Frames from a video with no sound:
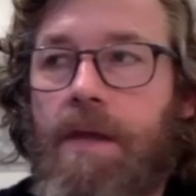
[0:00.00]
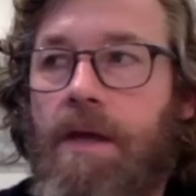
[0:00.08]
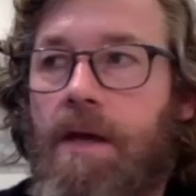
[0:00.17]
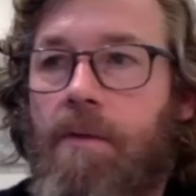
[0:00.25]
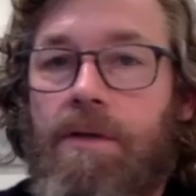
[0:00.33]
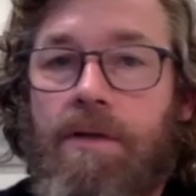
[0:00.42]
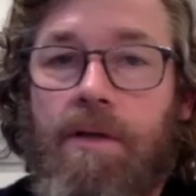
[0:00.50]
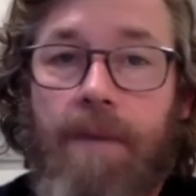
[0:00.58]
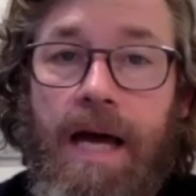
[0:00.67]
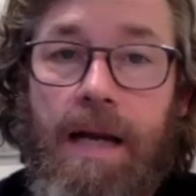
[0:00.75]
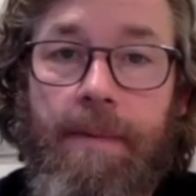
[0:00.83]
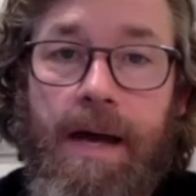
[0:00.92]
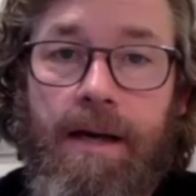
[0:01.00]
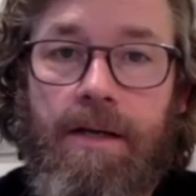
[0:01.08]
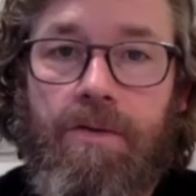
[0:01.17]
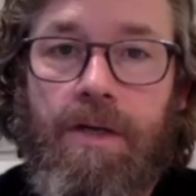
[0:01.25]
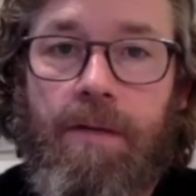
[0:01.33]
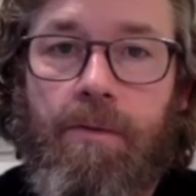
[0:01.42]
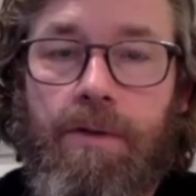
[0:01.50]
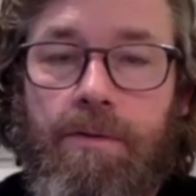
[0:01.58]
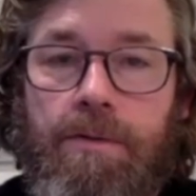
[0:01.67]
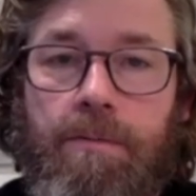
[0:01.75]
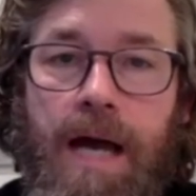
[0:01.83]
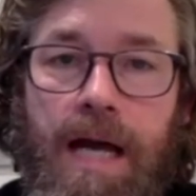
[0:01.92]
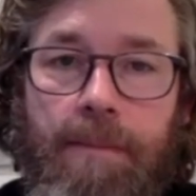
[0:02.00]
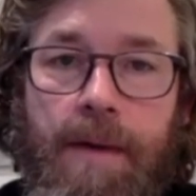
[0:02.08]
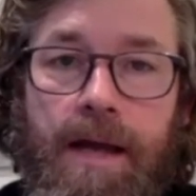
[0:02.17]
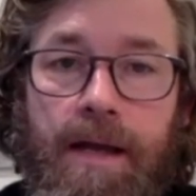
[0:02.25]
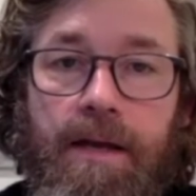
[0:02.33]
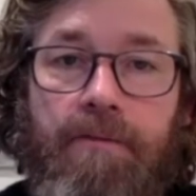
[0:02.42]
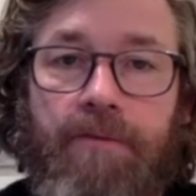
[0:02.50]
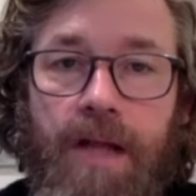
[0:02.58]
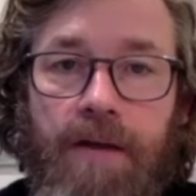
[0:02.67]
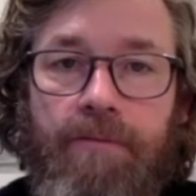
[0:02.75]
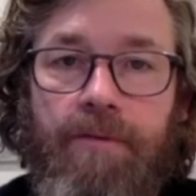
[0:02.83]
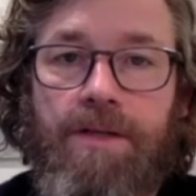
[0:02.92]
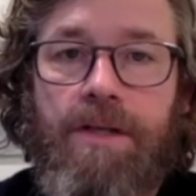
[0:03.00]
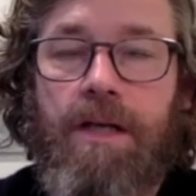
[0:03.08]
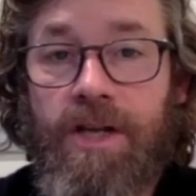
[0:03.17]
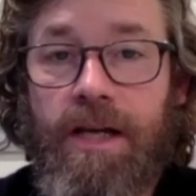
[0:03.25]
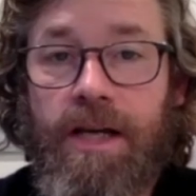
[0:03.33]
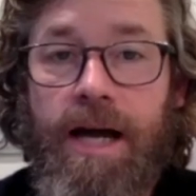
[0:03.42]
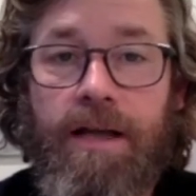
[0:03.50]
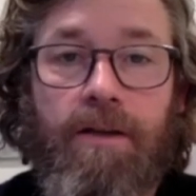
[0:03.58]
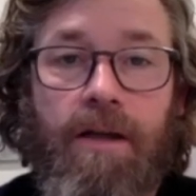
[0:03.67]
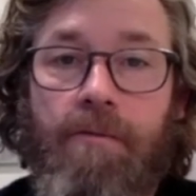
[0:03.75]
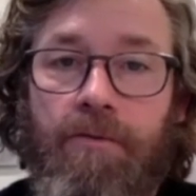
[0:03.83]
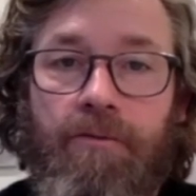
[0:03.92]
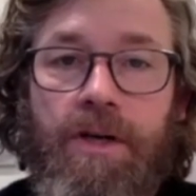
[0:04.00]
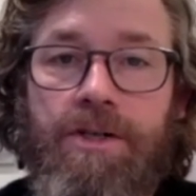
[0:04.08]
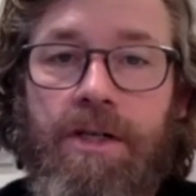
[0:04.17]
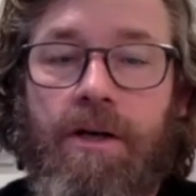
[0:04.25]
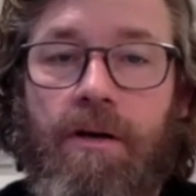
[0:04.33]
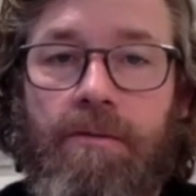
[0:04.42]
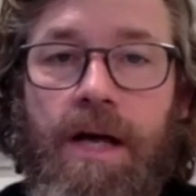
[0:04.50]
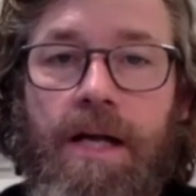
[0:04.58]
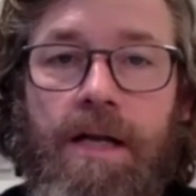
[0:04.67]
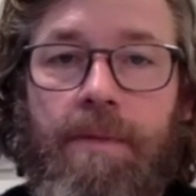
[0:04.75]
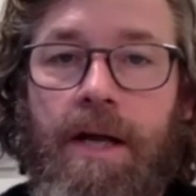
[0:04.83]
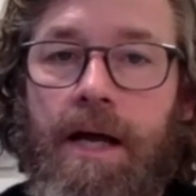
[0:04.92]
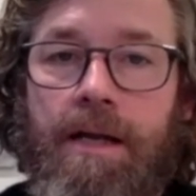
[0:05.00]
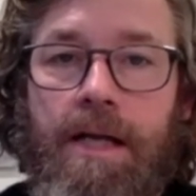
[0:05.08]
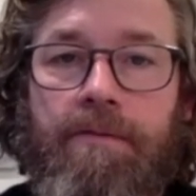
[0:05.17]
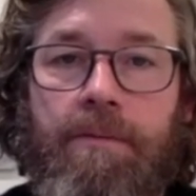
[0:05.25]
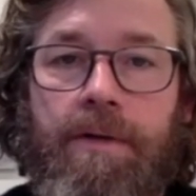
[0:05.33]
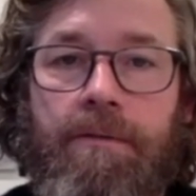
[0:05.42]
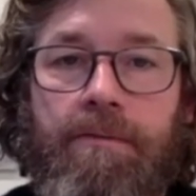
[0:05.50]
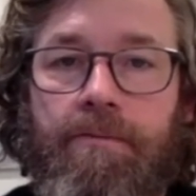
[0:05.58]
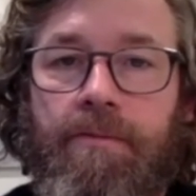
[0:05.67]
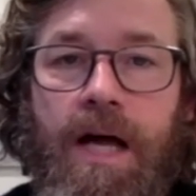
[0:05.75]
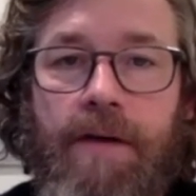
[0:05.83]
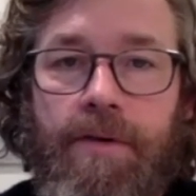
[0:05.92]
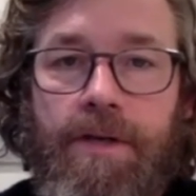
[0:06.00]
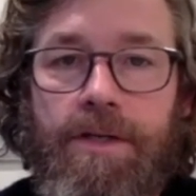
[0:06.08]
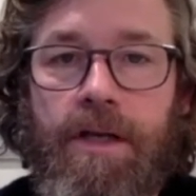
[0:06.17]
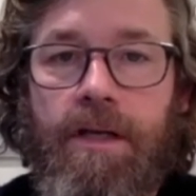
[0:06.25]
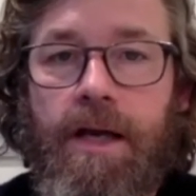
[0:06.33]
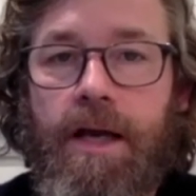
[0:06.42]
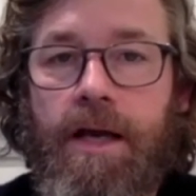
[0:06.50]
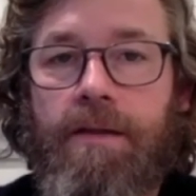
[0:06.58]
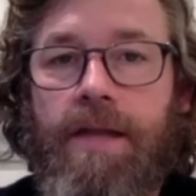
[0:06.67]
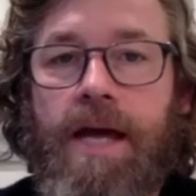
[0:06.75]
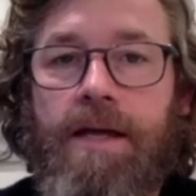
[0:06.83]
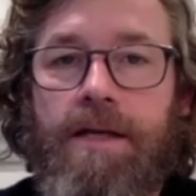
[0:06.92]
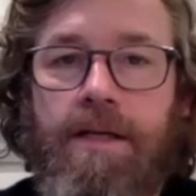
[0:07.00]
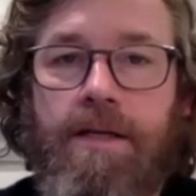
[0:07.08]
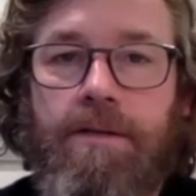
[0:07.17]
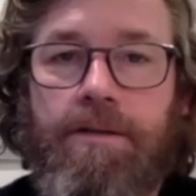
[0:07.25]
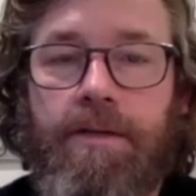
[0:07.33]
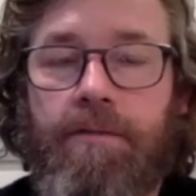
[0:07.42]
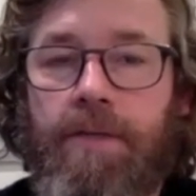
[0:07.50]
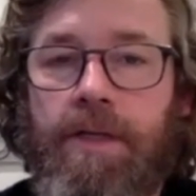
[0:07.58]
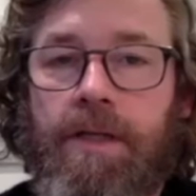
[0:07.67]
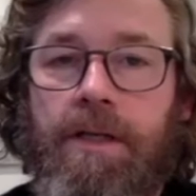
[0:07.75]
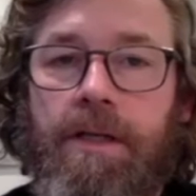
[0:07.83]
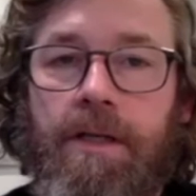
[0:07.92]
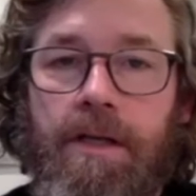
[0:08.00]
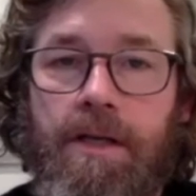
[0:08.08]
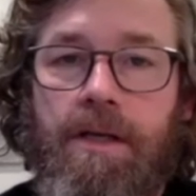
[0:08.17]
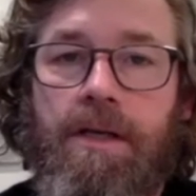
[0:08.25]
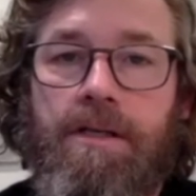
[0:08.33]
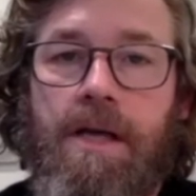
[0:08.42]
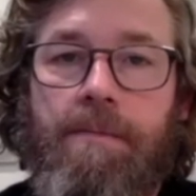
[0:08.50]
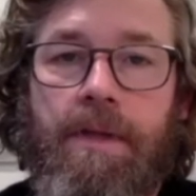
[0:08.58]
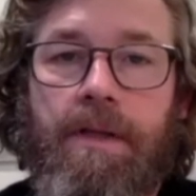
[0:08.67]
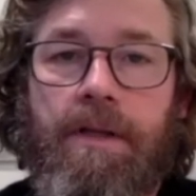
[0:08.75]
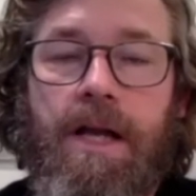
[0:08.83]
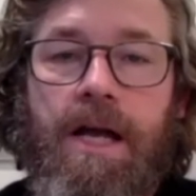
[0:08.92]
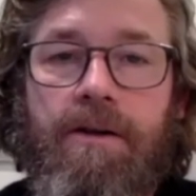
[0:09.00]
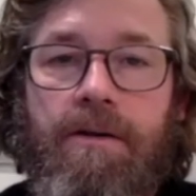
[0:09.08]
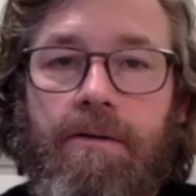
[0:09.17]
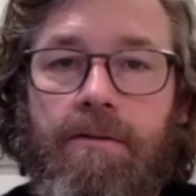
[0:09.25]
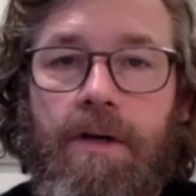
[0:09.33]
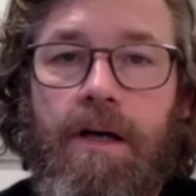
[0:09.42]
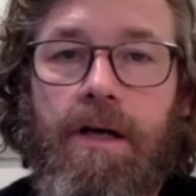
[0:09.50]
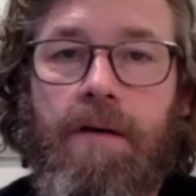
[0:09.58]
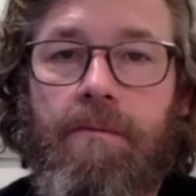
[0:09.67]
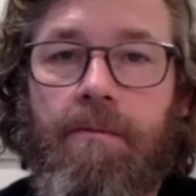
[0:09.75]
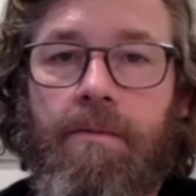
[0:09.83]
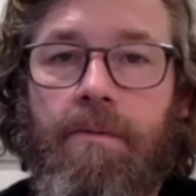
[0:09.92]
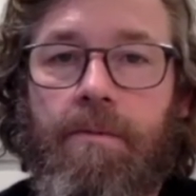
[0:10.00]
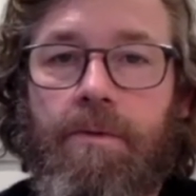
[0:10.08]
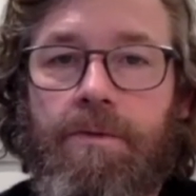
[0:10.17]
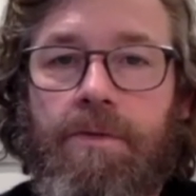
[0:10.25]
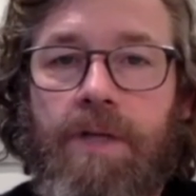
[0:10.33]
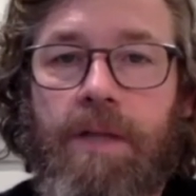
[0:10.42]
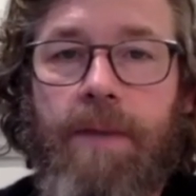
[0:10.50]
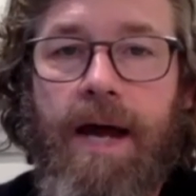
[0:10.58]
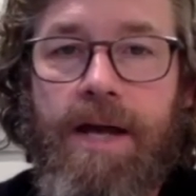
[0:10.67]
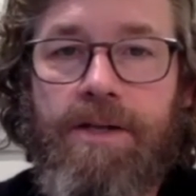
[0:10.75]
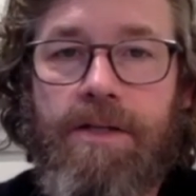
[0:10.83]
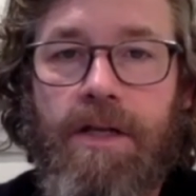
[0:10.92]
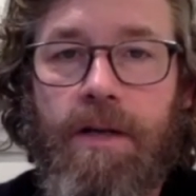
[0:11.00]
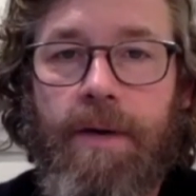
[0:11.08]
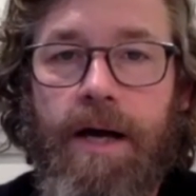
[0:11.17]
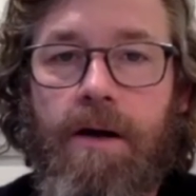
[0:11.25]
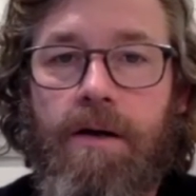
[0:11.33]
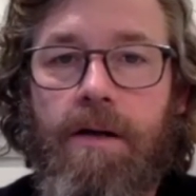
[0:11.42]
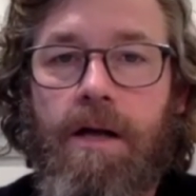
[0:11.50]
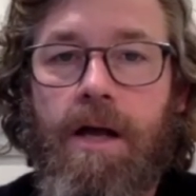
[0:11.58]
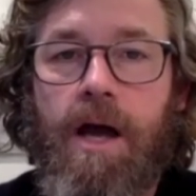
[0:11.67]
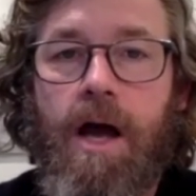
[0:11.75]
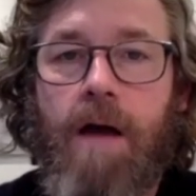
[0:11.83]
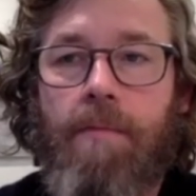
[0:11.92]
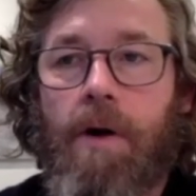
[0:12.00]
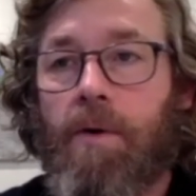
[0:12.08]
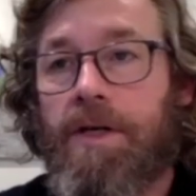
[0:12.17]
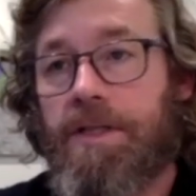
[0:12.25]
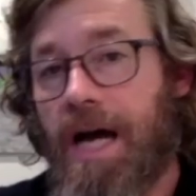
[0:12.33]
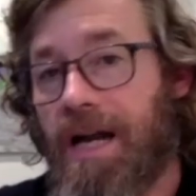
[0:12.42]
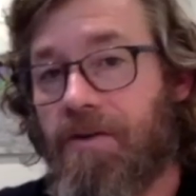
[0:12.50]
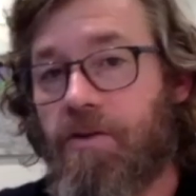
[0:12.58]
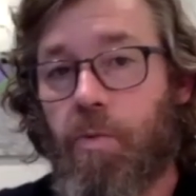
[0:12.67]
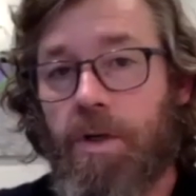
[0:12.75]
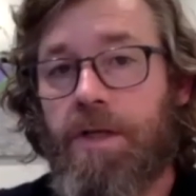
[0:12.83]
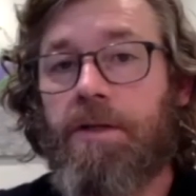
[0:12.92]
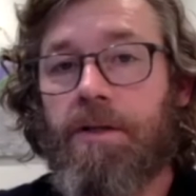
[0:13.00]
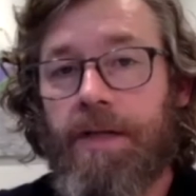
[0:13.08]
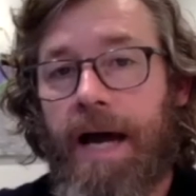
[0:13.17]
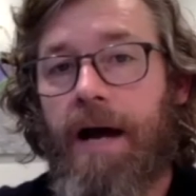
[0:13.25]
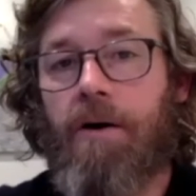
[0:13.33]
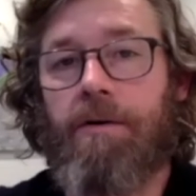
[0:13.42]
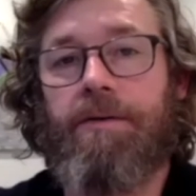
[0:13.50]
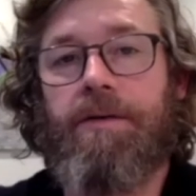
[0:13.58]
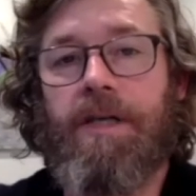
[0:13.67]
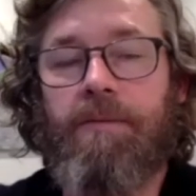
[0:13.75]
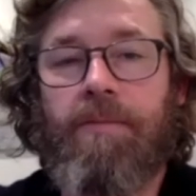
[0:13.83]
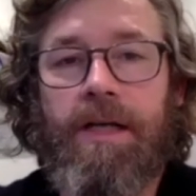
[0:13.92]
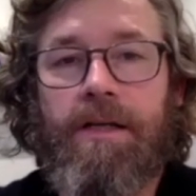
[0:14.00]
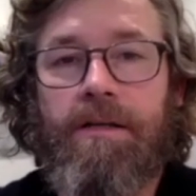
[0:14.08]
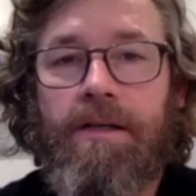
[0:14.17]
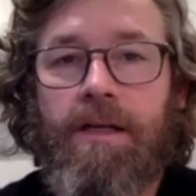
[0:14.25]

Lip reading: We took a backpacking trip, which was backpacking and fly fishing. I loved fishing already, but I had never been fly fishing. And that kindled in me something that I was really passionate about, but which kind of dwindled out in my